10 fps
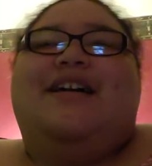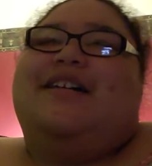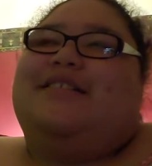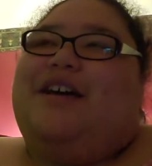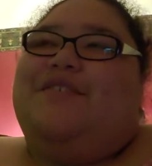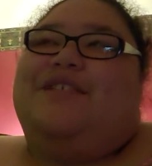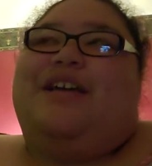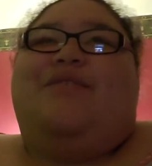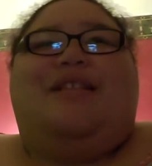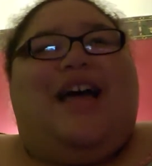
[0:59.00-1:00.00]
So I was
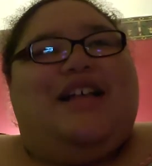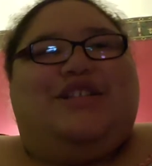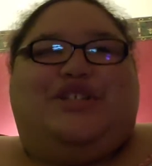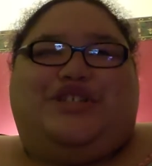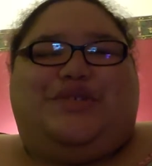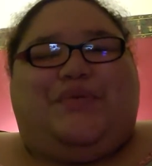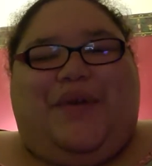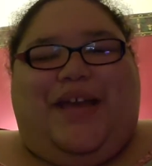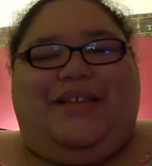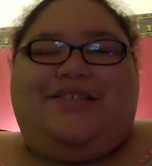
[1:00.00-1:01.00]
like, well, that's just
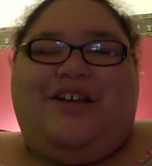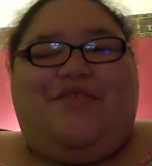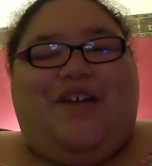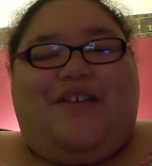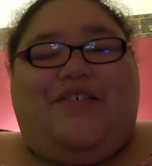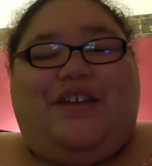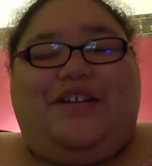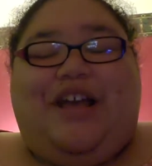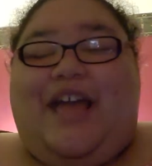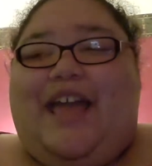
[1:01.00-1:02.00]
great. So I
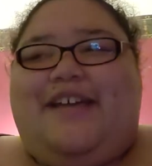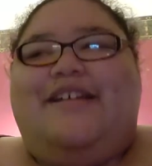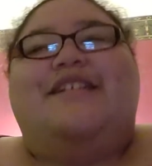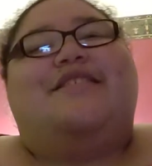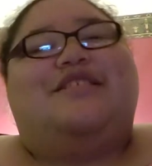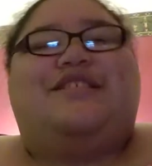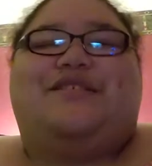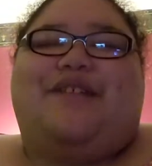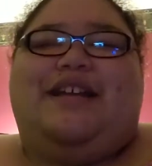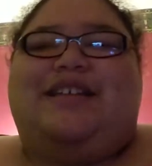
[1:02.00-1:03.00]
figured, hey, this is a
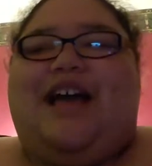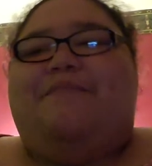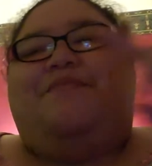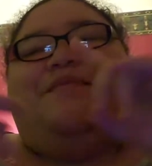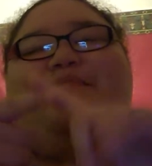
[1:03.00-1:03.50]
great time.